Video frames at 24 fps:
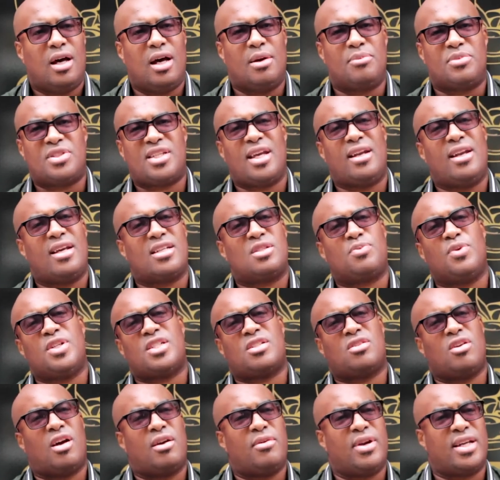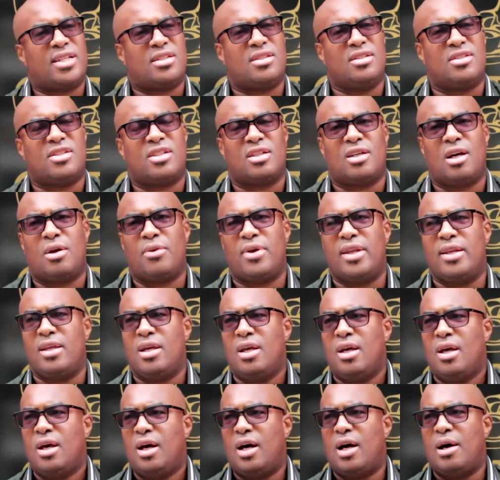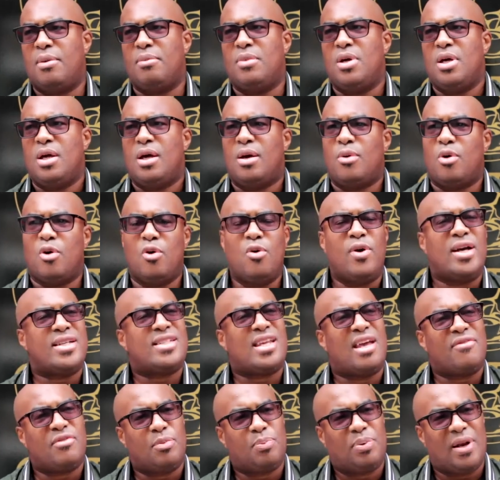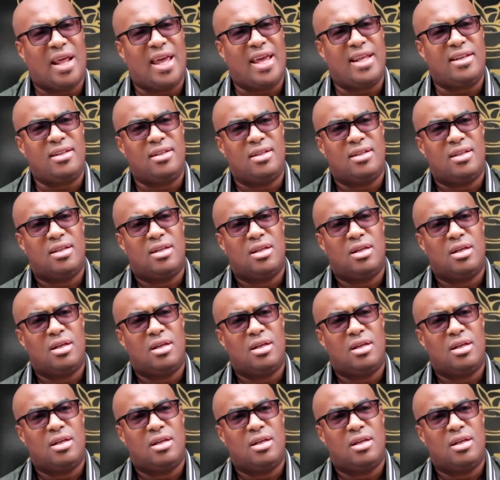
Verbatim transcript: Um, tell us which direction to go in. Um, always have a plan.